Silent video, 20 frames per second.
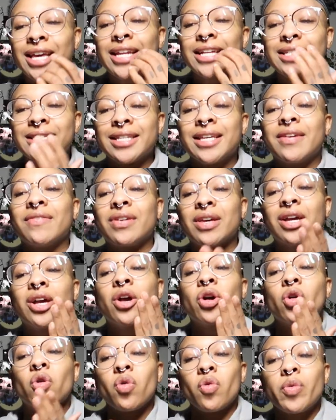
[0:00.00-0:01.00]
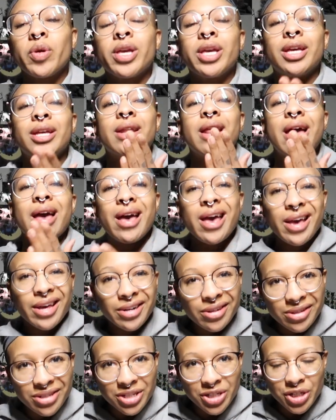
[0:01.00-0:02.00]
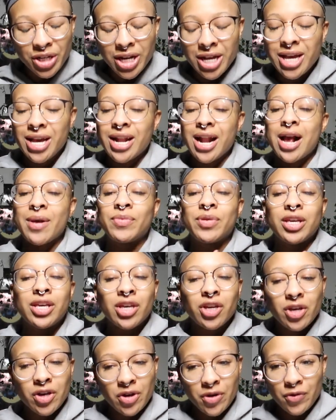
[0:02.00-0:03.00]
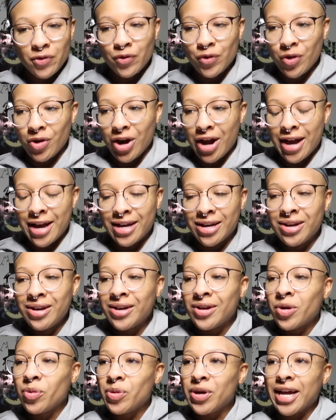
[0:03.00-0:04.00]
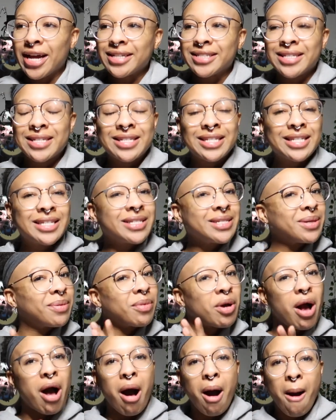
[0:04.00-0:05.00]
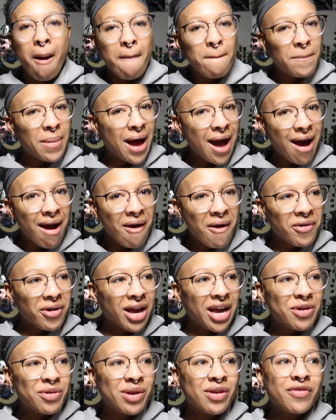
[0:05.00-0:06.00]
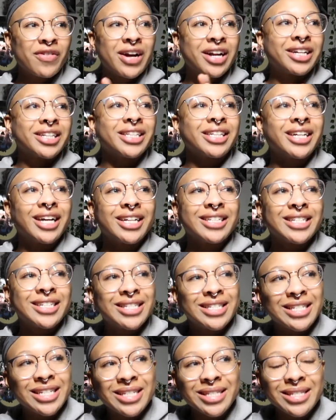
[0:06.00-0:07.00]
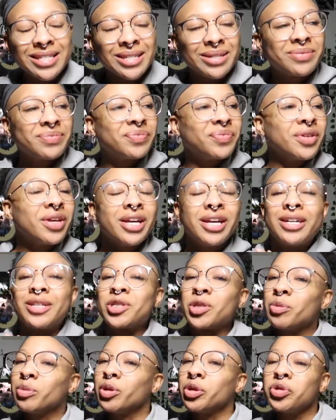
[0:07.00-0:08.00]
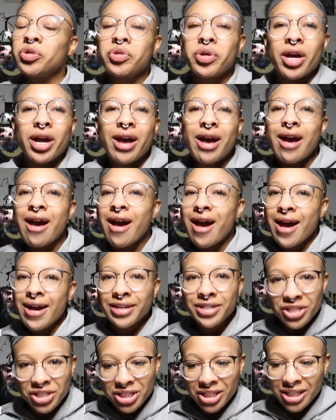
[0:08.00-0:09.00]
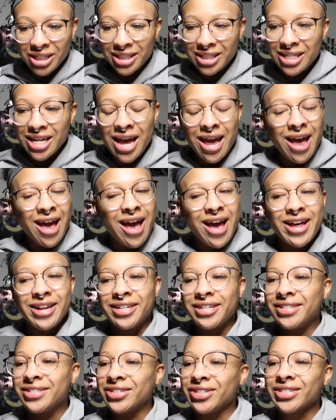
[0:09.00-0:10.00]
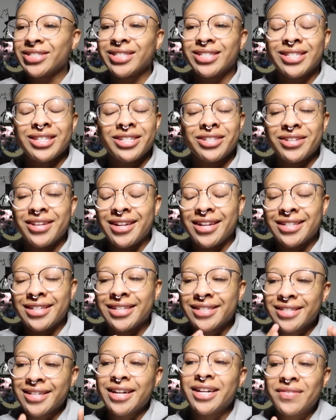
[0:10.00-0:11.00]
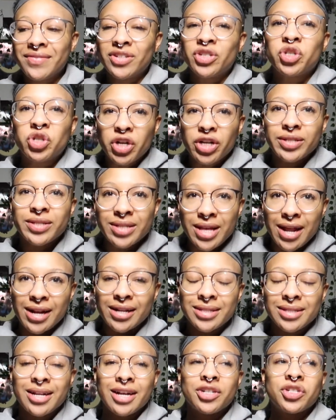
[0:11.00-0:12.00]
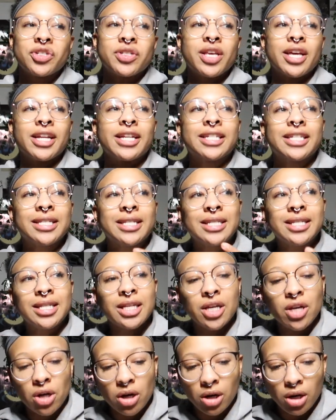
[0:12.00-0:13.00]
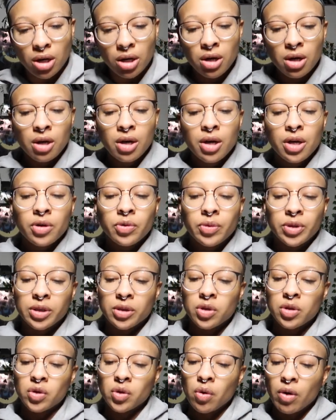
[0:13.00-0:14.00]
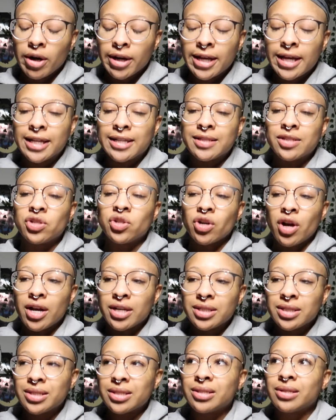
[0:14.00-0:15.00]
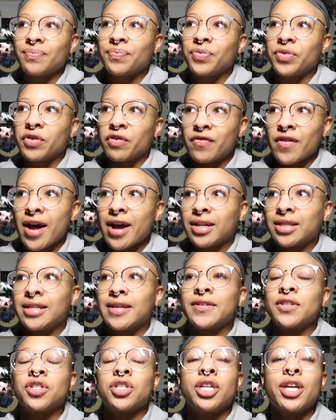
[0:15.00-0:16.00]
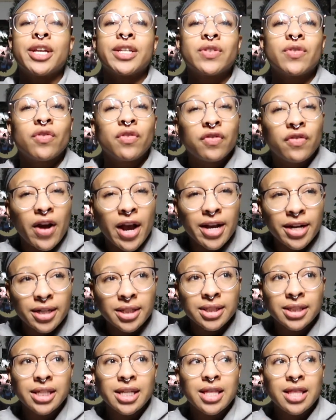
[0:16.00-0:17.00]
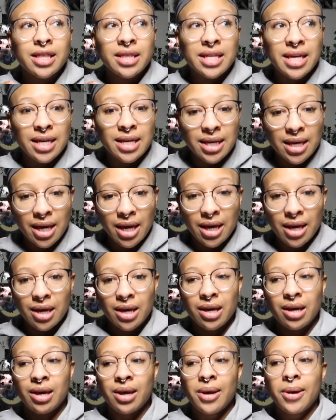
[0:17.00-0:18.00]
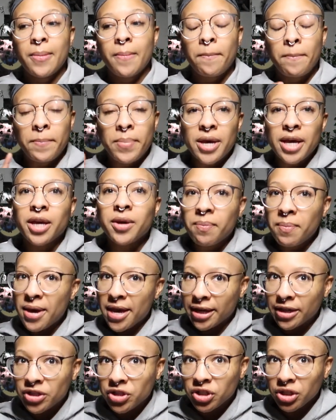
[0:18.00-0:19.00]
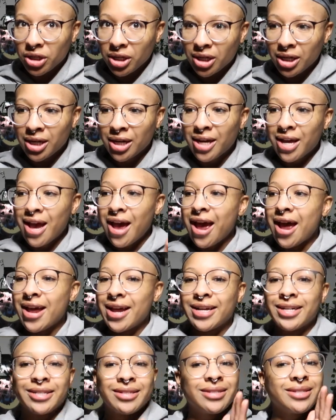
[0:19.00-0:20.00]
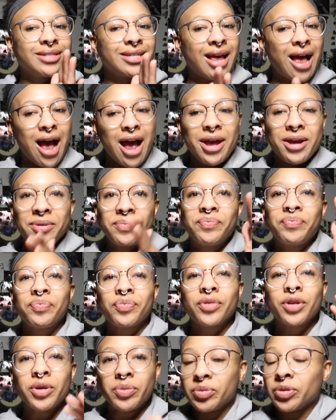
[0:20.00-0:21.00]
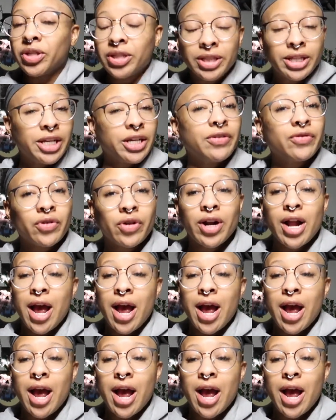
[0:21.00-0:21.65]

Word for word: It is giving queen energy and I'm here for it. We got to see some combat. Okay, we finally got to see some some Luca action and it just, it, it's not even just that. It's not just getting to see her with a sword. It's just the fact that she is finally thinking big picture and I'm completely here for